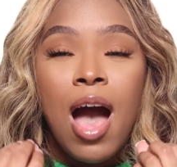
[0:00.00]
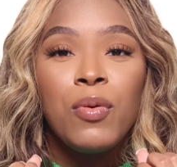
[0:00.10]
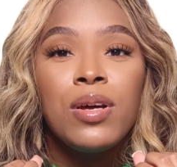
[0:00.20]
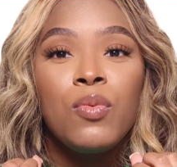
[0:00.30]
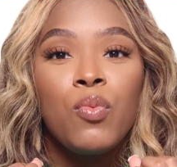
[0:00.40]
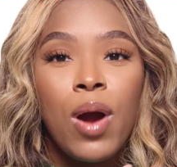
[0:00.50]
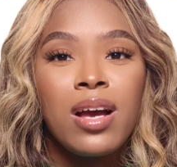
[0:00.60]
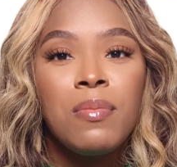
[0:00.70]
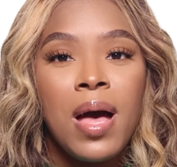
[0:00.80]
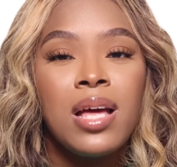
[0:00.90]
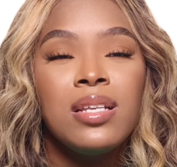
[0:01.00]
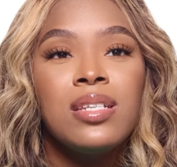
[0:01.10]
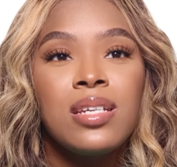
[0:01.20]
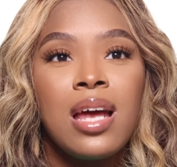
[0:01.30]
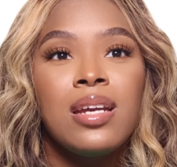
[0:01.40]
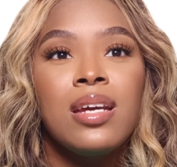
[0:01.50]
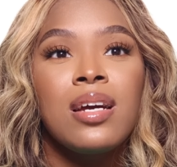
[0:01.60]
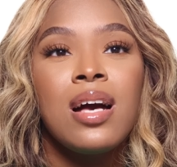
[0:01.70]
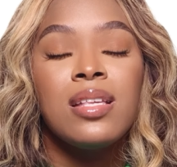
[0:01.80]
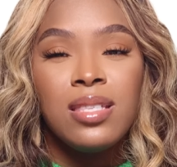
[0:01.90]
I would recommend
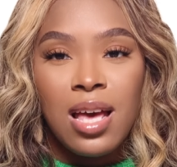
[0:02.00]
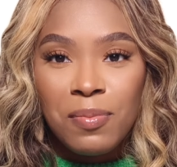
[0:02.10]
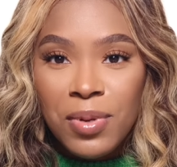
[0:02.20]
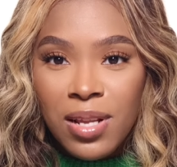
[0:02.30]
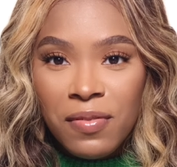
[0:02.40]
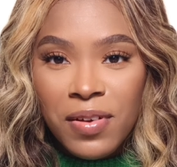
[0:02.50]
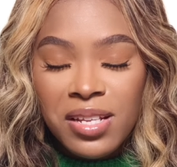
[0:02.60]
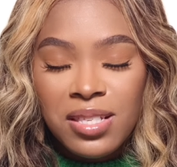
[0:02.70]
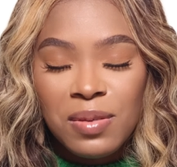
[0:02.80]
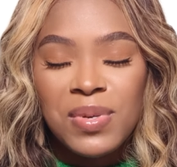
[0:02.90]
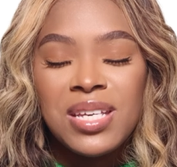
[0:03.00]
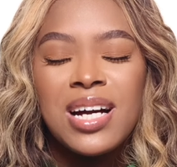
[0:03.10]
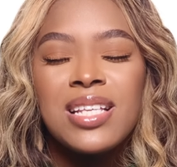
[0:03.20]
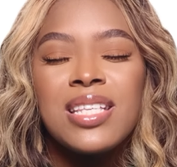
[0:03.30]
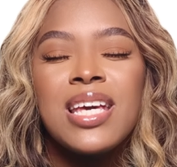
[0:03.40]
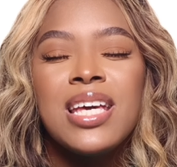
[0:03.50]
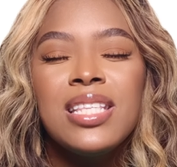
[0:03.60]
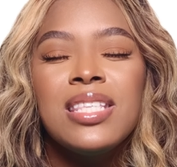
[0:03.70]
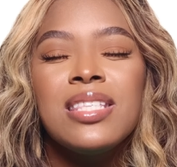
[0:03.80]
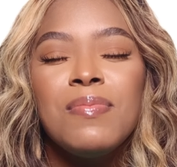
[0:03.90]
getting a sample of it because
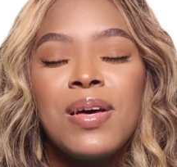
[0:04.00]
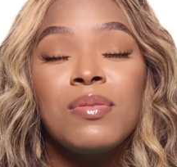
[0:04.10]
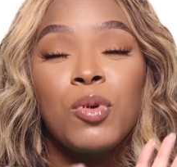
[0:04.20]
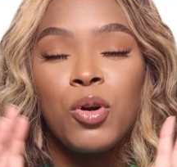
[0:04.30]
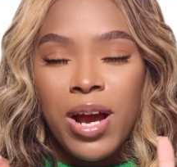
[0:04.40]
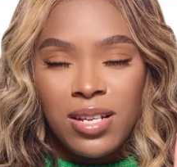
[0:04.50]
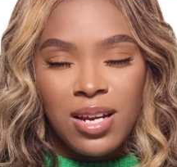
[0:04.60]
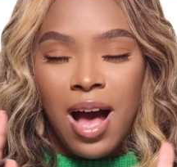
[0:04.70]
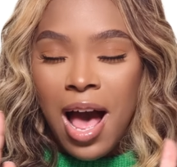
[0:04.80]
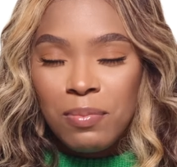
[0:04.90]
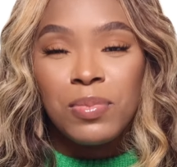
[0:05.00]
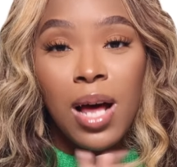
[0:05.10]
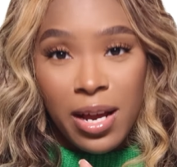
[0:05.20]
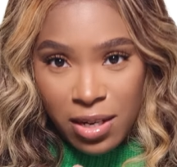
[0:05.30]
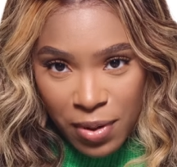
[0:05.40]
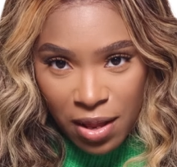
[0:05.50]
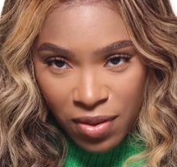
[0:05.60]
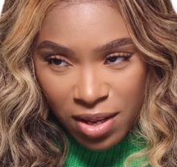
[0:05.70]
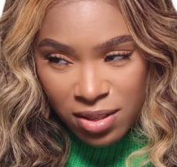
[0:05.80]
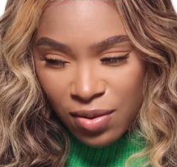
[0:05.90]
it's granted I blind
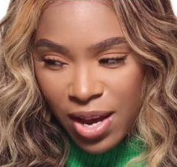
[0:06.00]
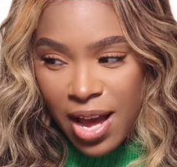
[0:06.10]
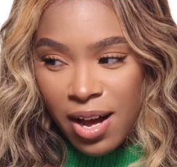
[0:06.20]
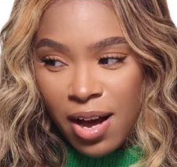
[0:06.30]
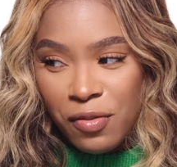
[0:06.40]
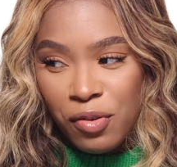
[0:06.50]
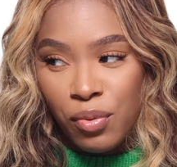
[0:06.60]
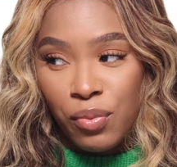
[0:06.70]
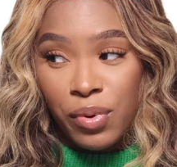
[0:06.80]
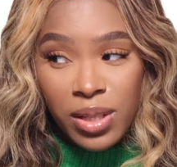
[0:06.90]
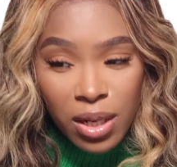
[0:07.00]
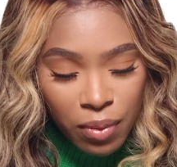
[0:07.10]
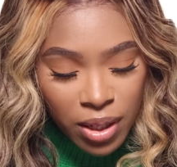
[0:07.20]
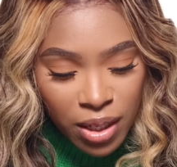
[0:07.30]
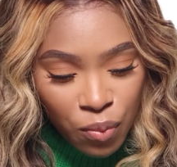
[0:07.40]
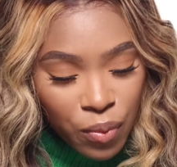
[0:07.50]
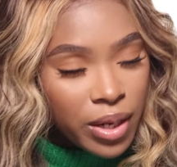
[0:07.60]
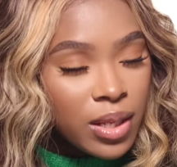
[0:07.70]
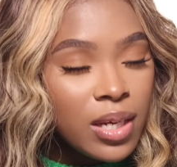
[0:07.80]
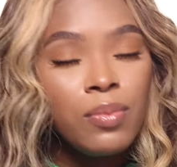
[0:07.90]
bought this. Okay, I got it for a really, really,
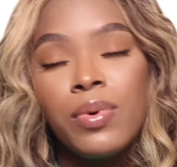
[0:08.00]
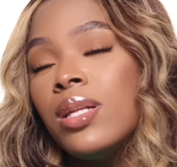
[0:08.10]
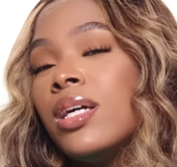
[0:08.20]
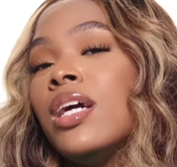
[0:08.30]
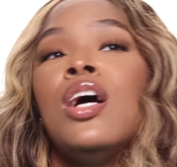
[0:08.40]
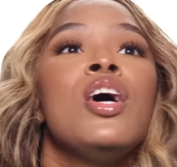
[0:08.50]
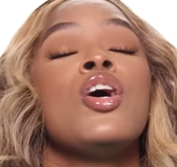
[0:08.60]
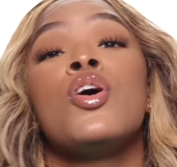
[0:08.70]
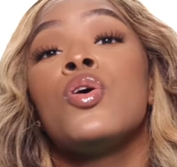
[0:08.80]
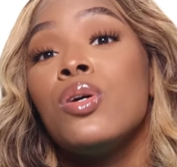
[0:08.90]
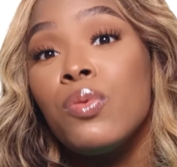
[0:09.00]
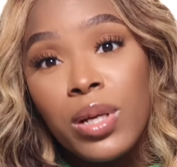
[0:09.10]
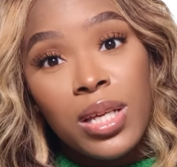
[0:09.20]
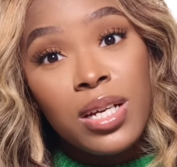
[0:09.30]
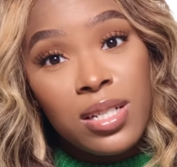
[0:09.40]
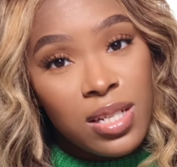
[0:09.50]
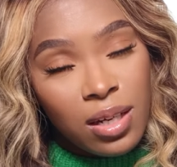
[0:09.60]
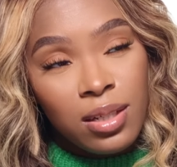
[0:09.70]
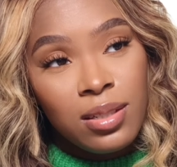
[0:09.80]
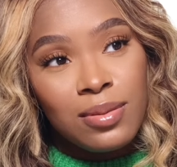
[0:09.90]
really, really a really good
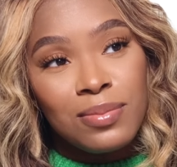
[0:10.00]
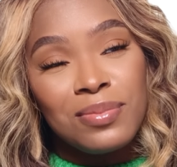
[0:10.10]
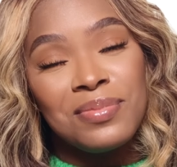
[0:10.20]
deal.